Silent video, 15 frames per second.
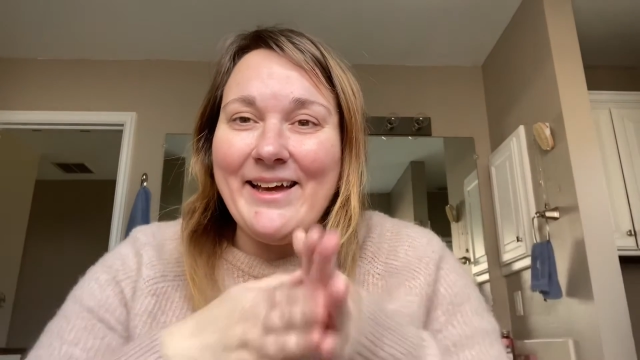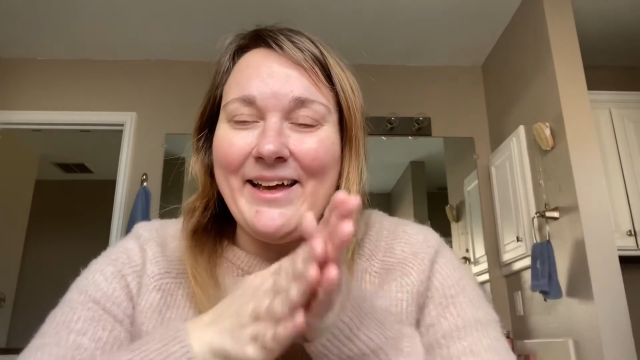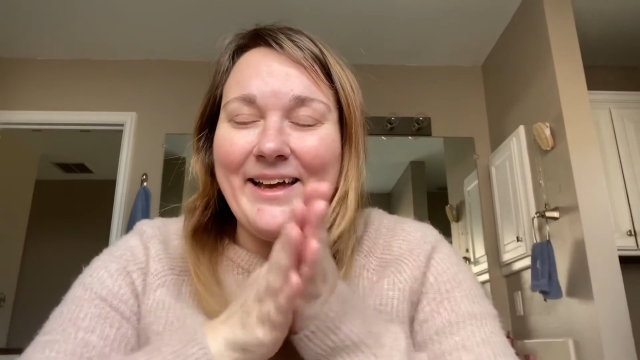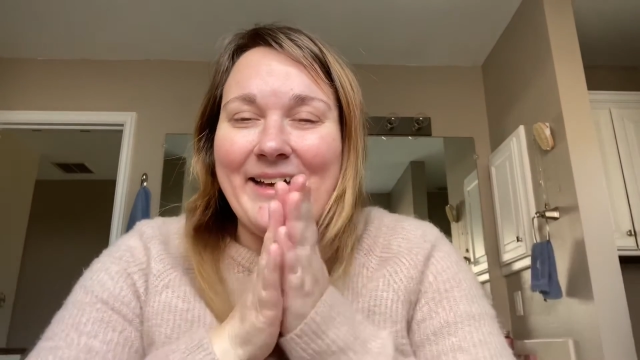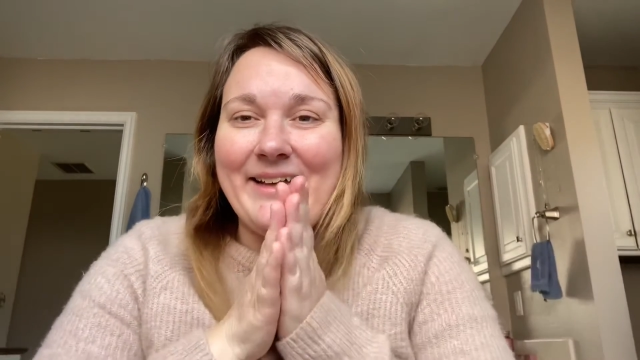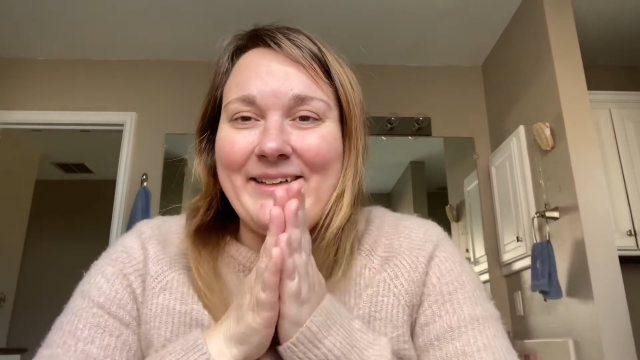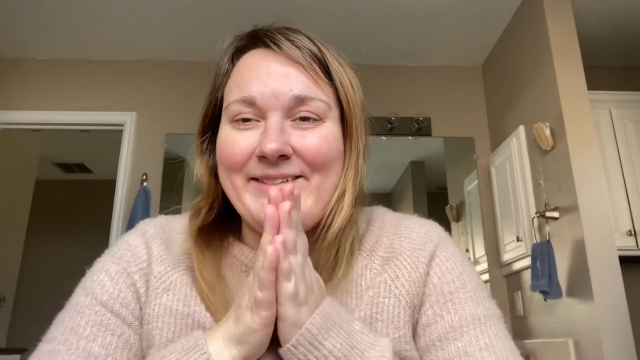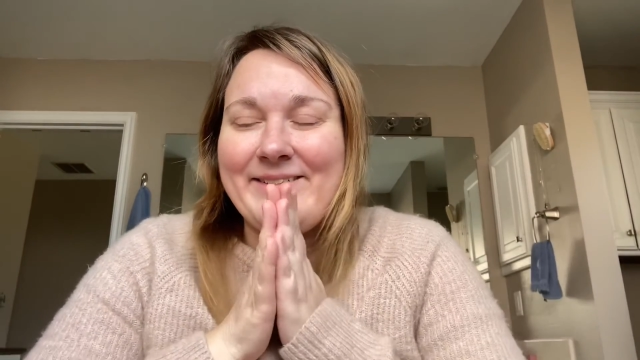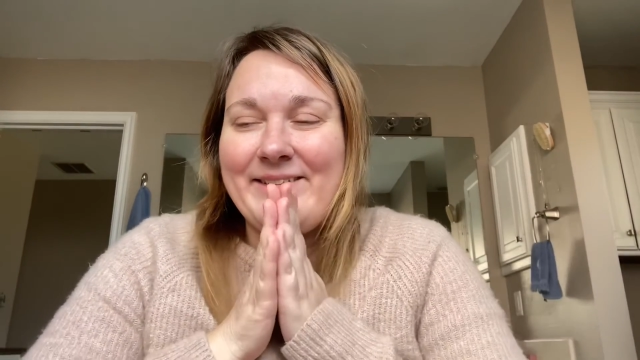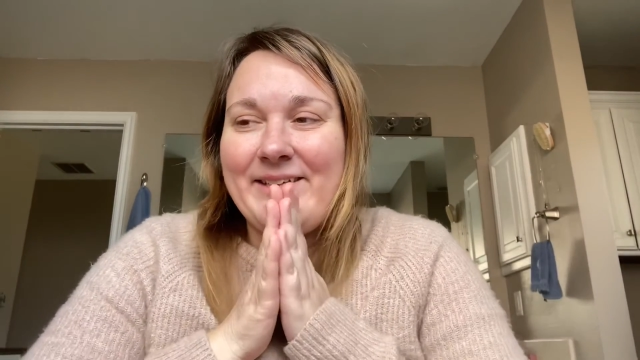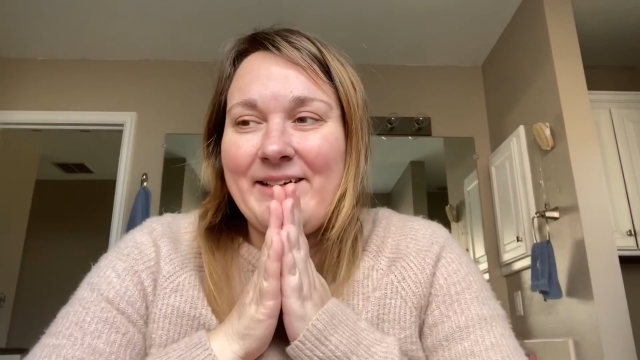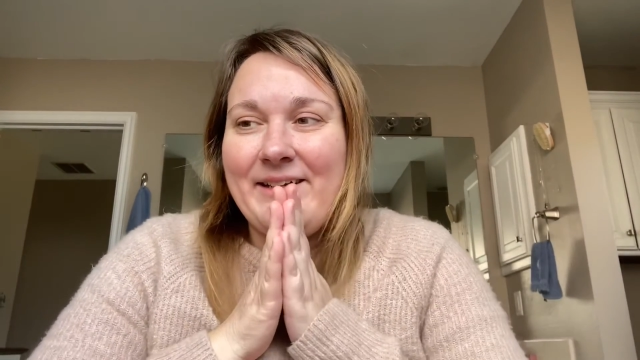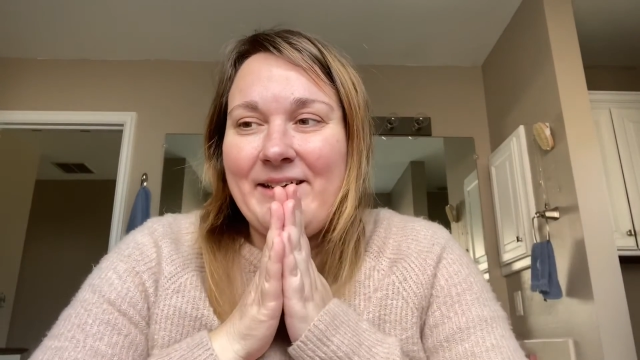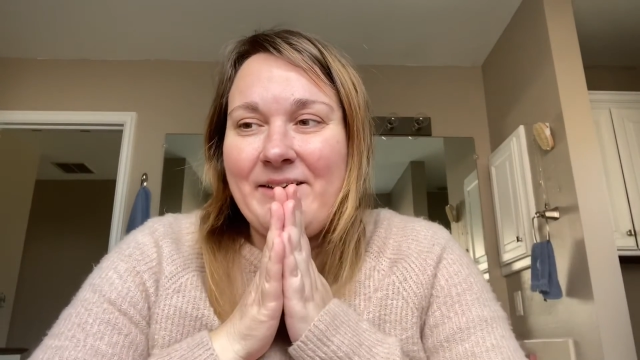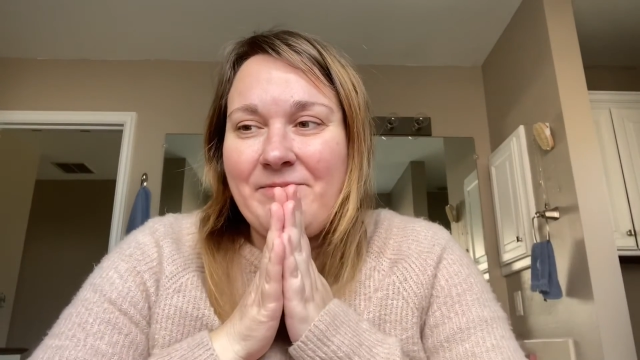And
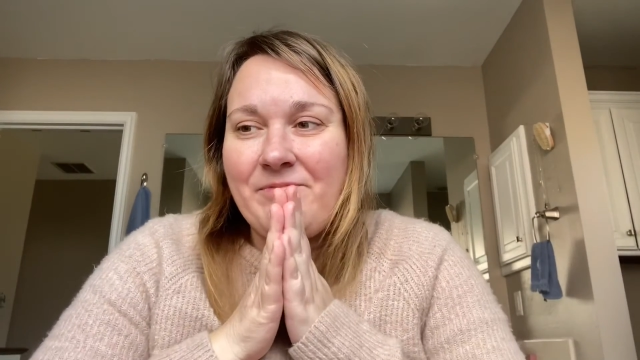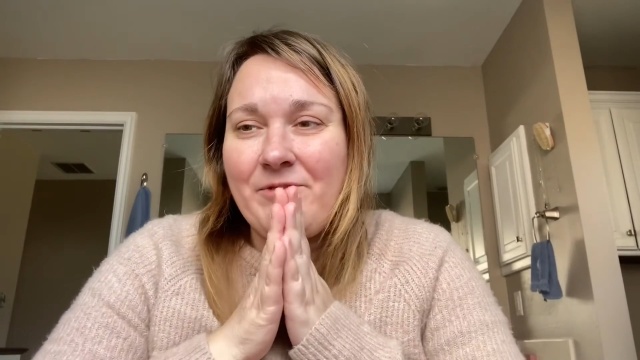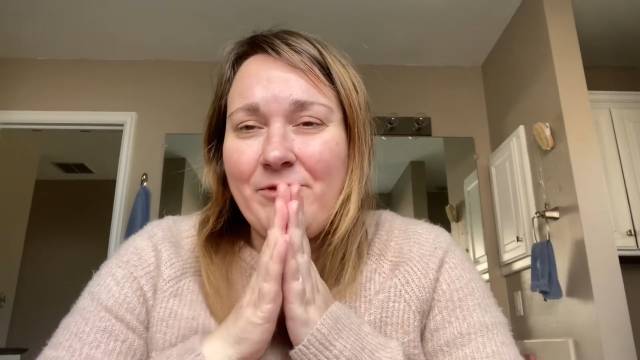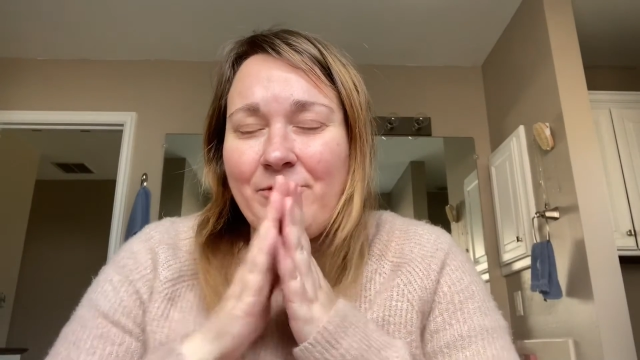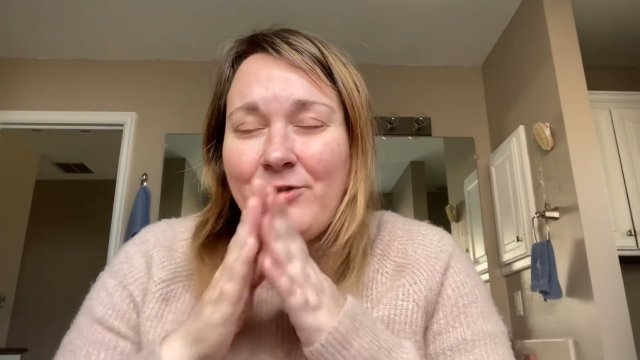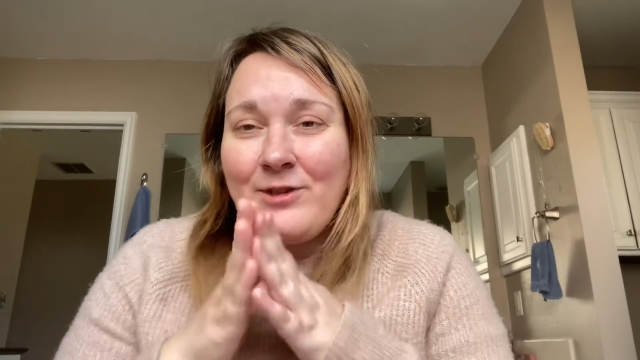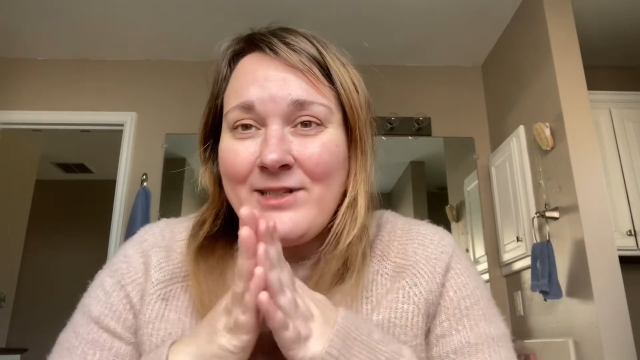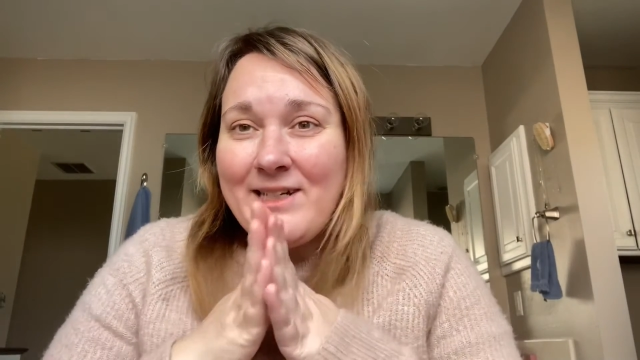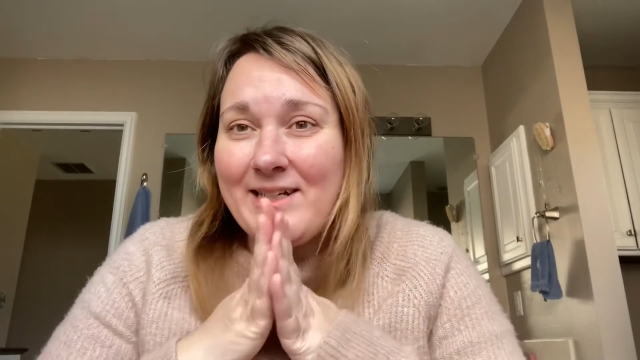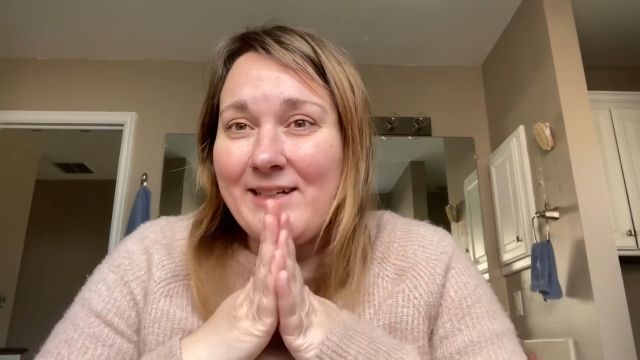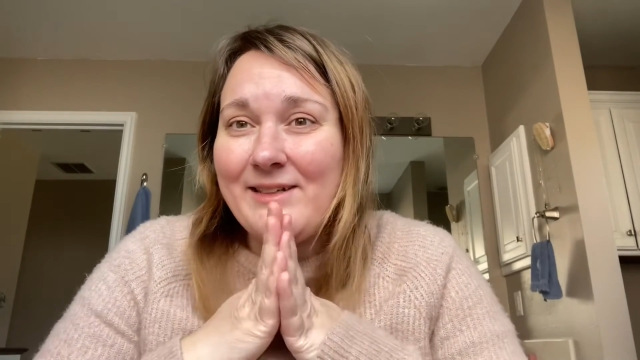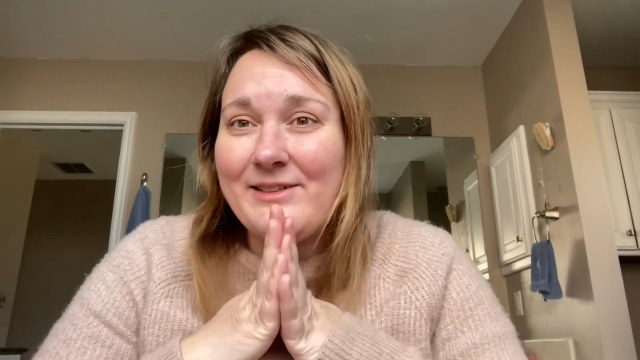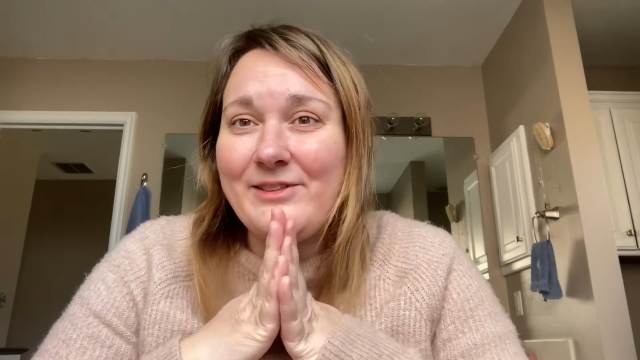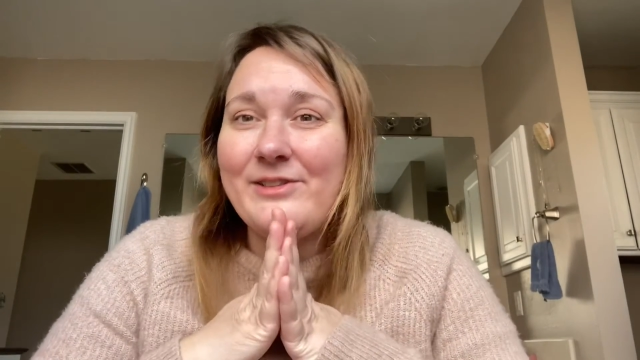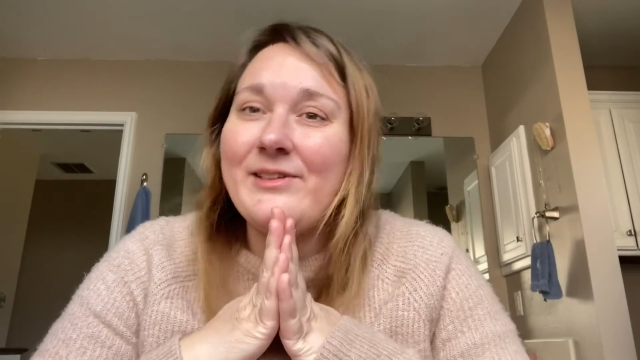for
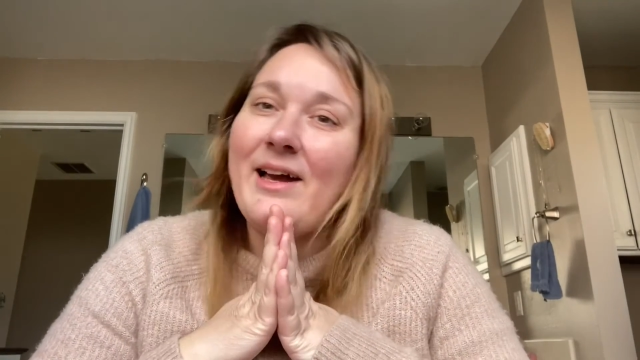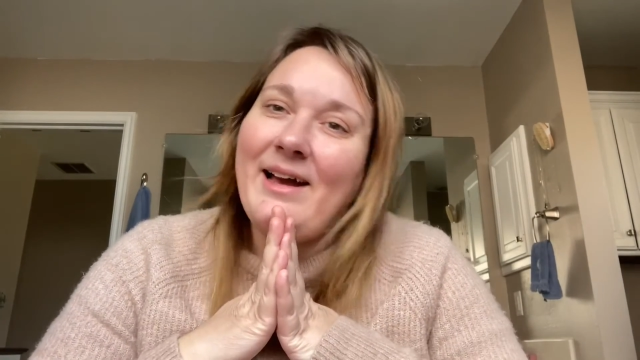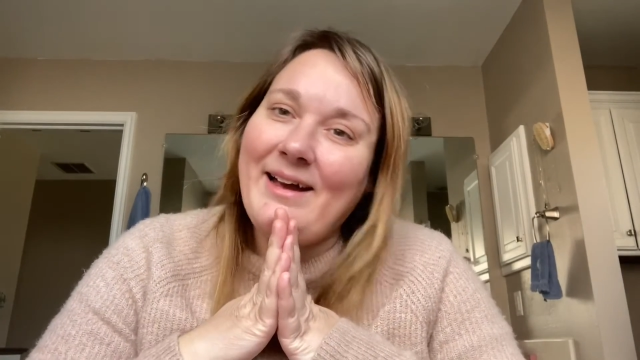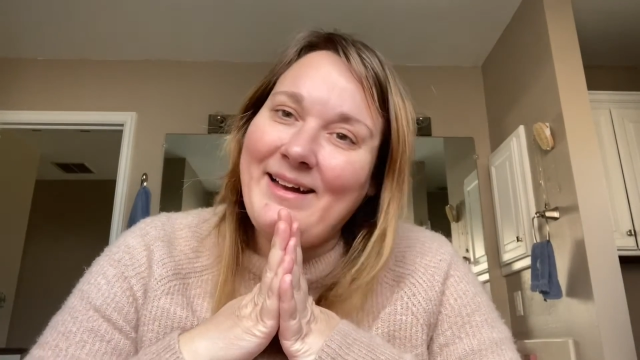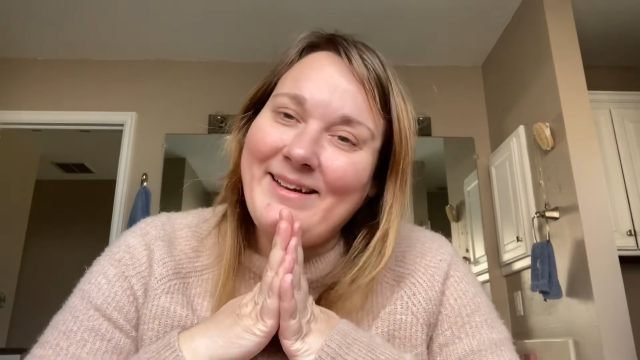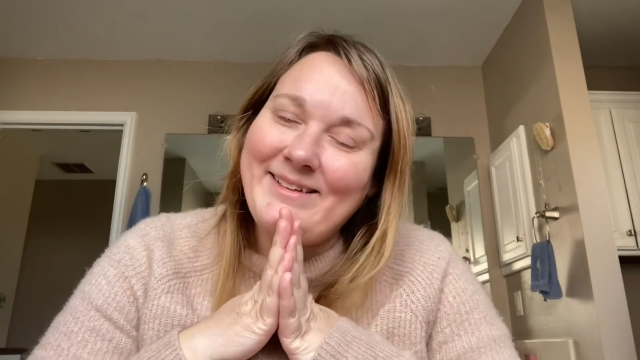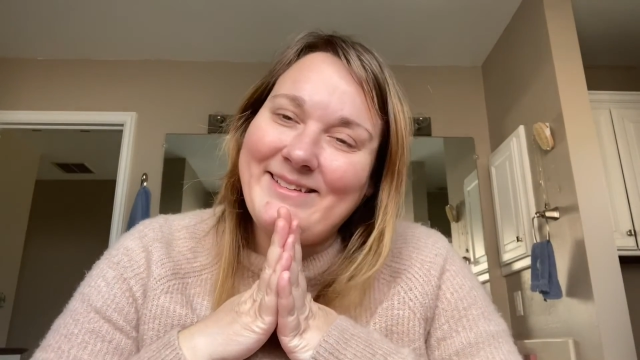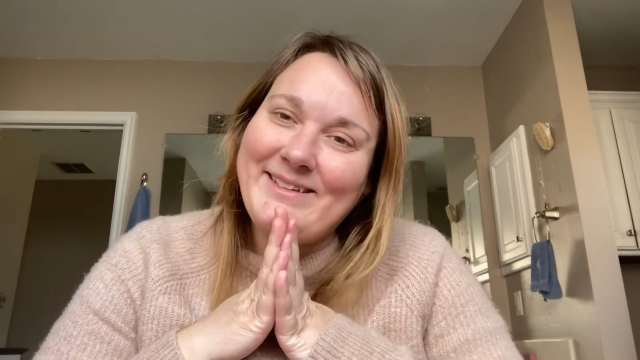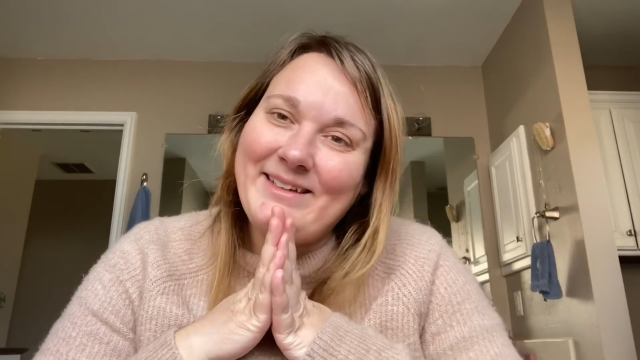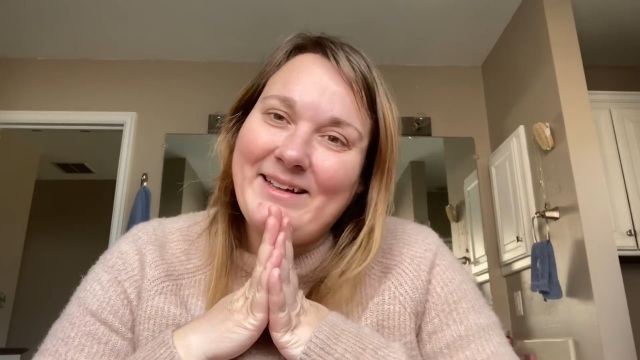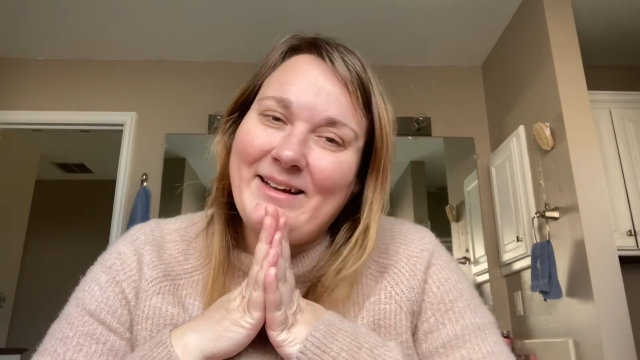dinner tonight,